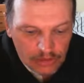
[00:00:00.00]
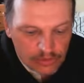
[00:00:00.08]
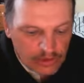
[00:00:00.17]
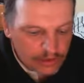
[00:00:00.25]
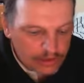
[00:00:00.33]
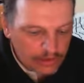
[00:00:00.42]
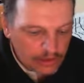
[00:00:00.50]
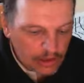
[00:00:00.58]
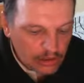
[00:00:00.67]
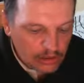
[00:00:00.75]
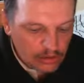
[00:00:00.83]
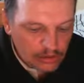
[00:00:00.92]
a
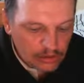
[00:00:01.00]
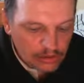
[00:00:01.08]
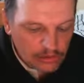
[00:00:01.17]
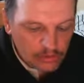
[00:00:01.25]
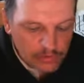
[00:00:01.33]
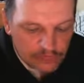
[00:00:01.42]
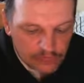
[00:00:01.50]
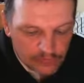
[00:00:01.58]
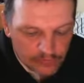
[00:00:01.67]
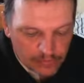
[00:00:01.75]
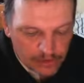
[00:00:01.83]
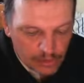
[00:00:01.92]
little bit of
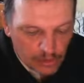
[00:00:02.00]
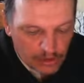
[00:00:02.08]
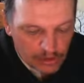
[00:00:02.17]
information.